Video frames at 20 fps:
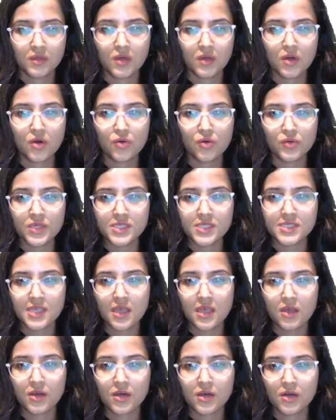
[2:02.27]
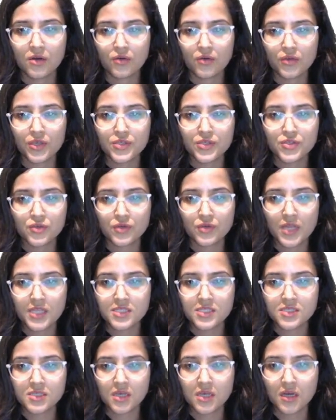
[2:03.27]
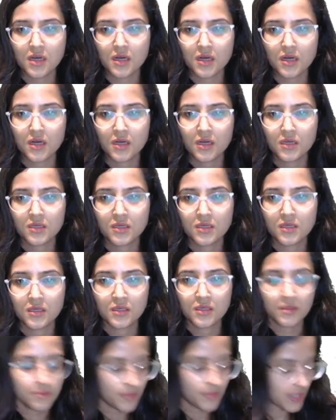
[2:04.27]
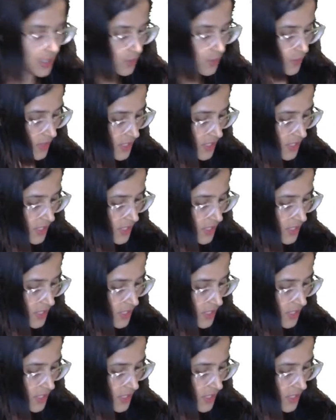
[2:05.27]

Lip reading: Okay, so let's begin with